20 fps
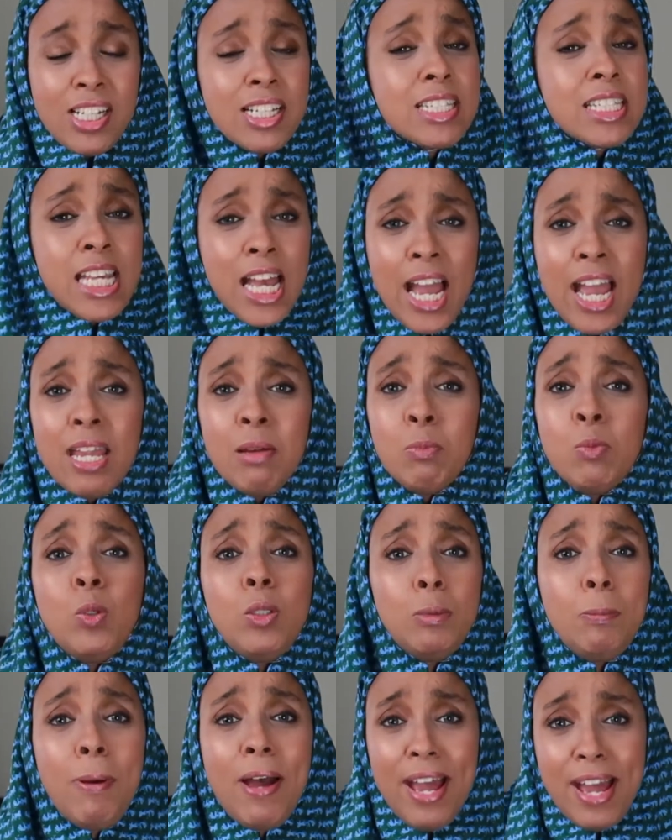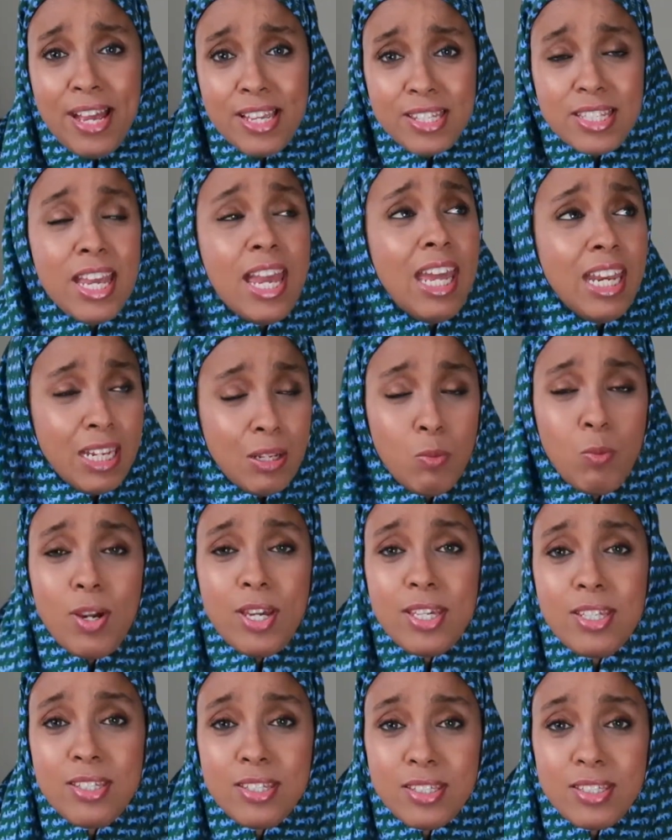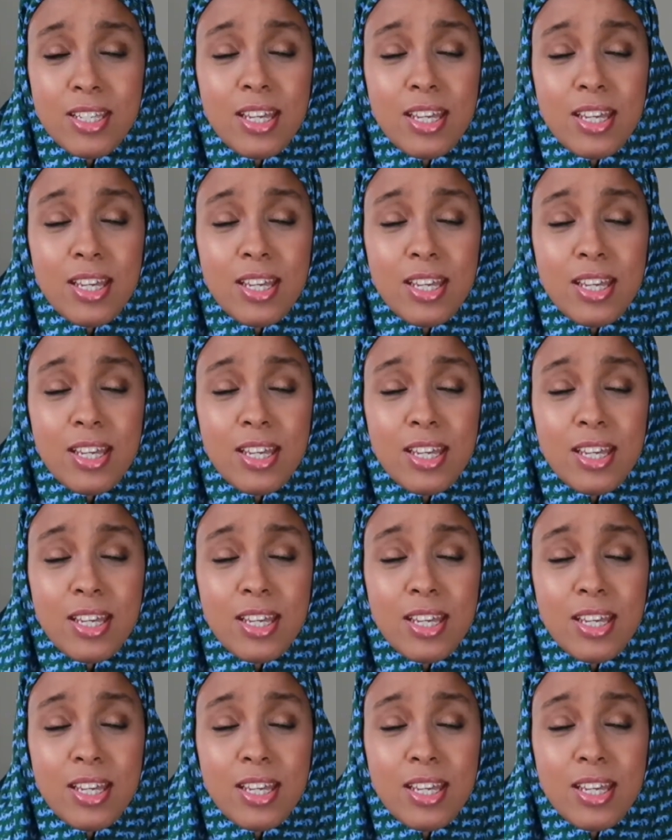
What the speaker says: Time will pass anyways.